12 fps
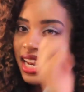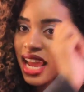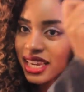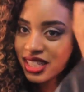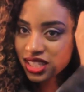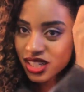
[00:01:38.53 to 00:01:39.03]
and
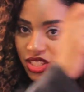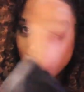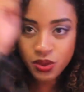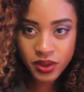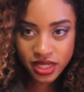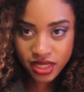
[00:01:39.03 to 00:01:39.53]
I just
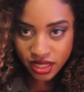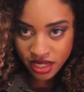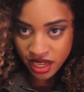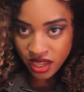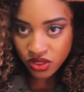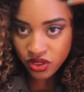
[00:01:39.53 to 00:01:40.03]
twist
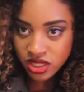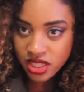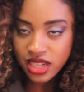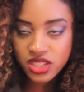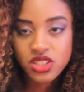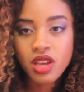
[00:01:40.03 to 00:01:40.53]
it in three
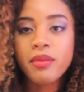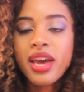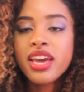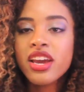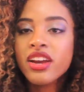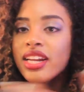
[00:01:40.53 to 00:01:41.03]
sections on
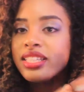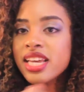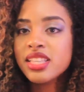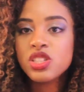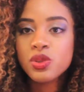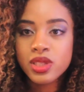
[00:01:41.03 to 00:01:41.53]
my hair, and I
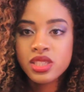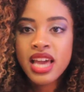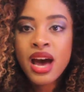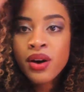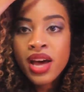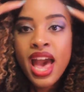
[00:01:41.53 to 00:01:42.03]
take the twist
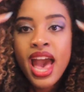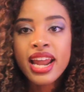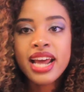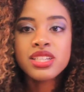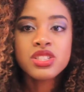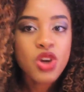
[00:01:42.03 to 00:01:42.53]
out
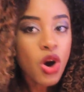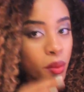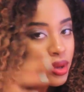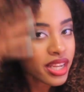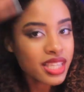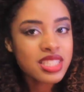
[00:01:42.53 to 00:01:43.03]
and I just
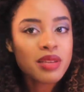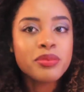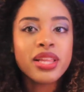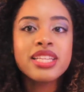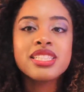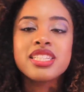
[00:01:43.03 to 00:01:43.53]
comb it in to
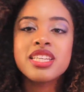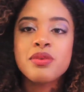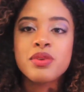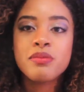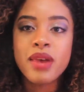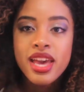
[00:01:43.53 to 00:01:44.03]
blend it
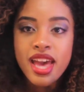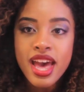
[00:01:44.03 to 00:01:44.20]
in with my